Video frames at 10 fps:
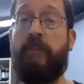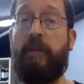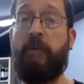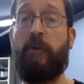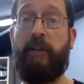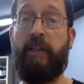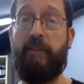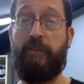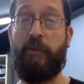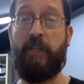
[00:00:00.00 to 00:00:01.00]
in February
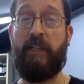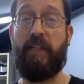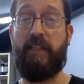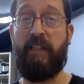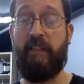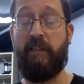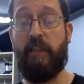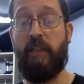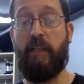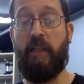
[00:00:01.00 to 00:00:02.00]
of 2019,
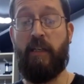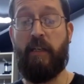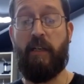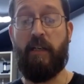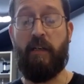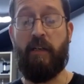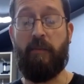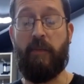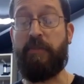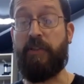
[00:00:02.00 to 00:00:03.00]

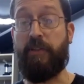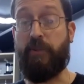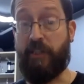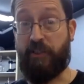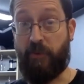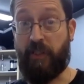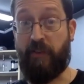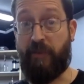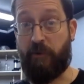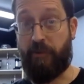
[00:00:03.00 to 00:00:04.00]
I'm sorry, 2020,
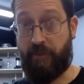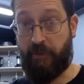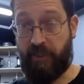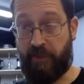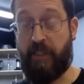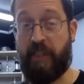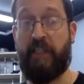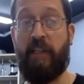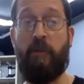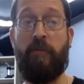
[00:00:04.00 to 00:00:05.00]
February 2020, I
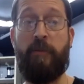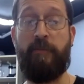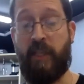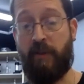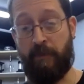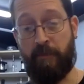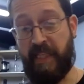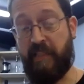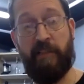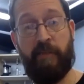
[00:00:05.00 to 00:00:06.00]
came over and
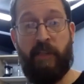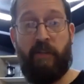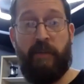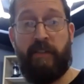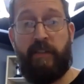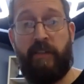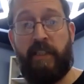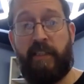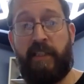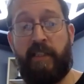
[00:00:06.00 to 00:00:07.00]
immediately we all went into
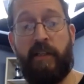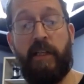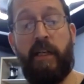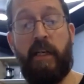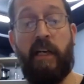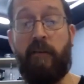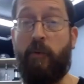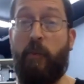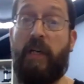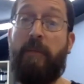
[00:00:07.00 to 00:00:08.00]
lockdown. And
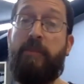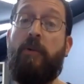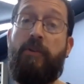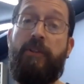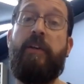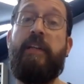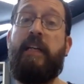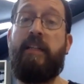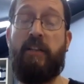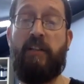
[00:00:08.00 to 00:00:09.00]
from what I'm told during
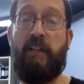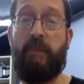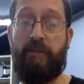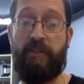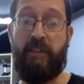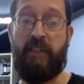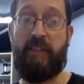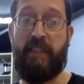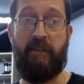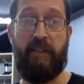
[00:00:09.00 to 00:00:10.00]
that time that I was in
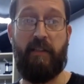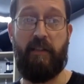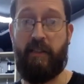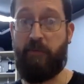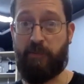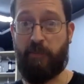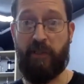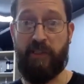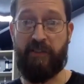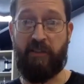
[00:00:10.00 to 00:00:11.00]
lockdown, it was
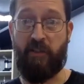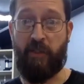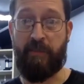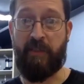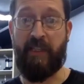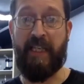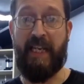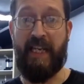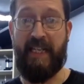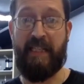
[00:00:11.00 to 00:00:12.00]
priced all the way up to like
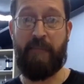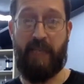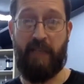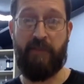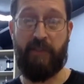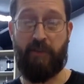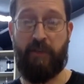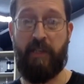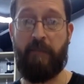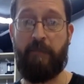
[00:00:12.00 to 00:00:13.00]
80 pounds a
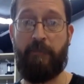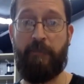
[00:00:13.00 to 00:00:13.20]
gram.